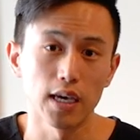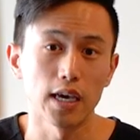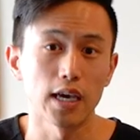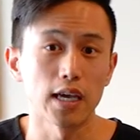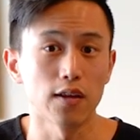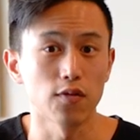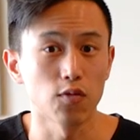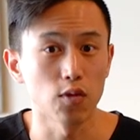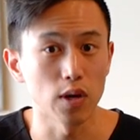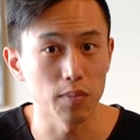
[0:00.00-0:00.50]

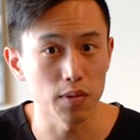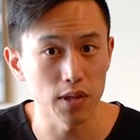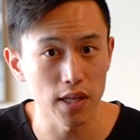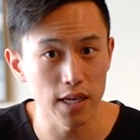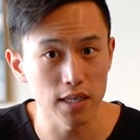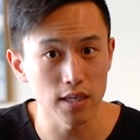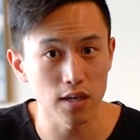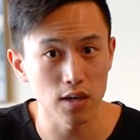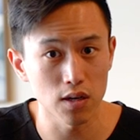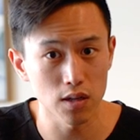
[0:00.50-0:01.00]
And if we
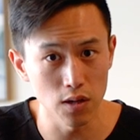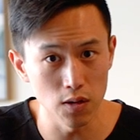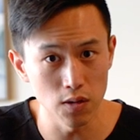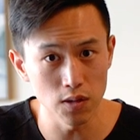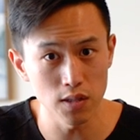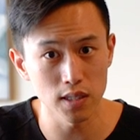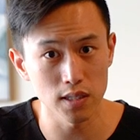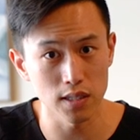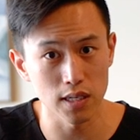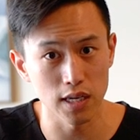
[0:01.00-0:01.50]
pay
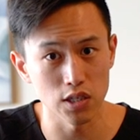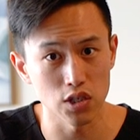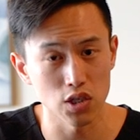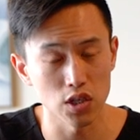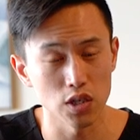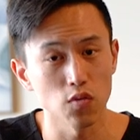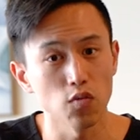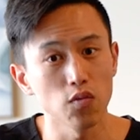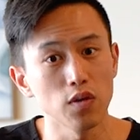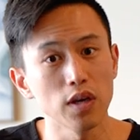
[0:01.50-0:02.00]
close
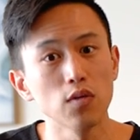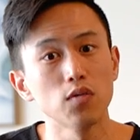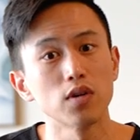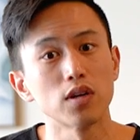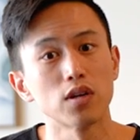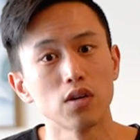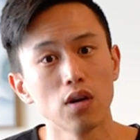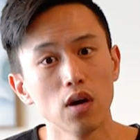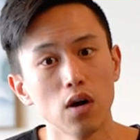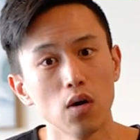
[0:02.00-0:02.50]
attention, we
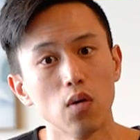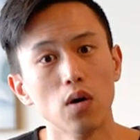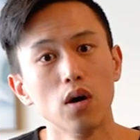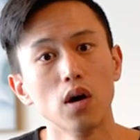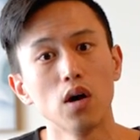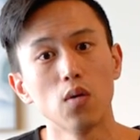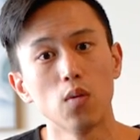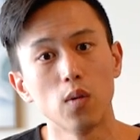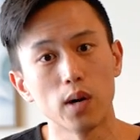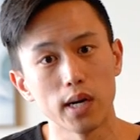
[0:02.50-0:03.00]
would know
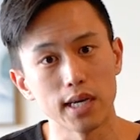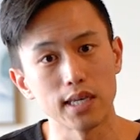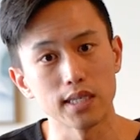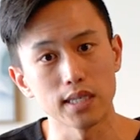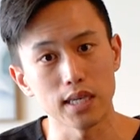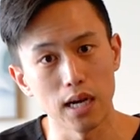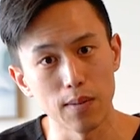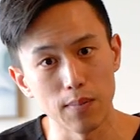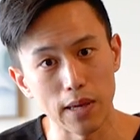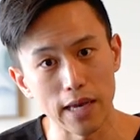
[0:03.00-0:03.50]
what is
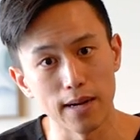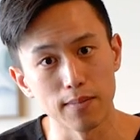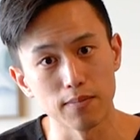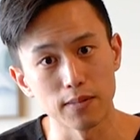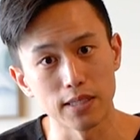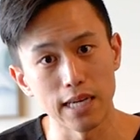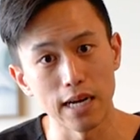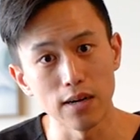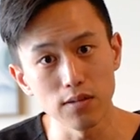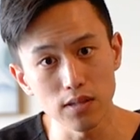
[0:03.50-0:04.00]
coming up
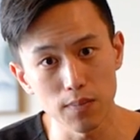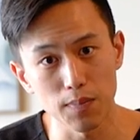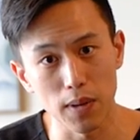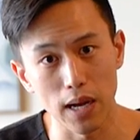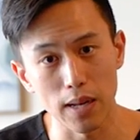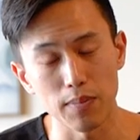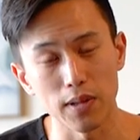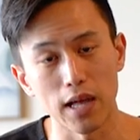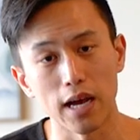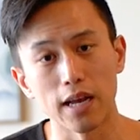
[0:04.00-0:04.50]
down the
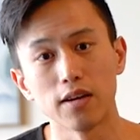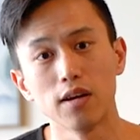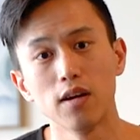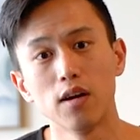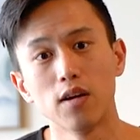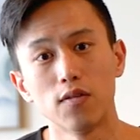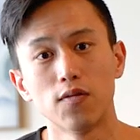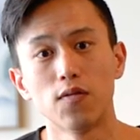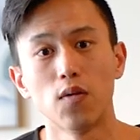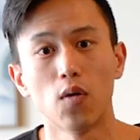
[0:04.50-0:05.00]
pipeline
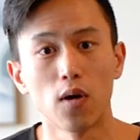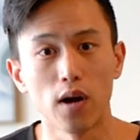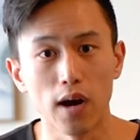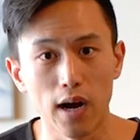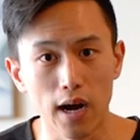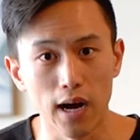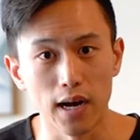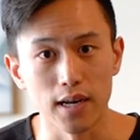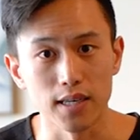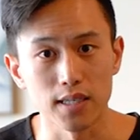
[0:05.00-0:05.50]
for
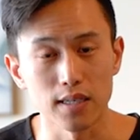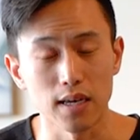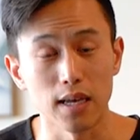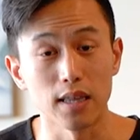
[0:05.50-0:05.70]
us.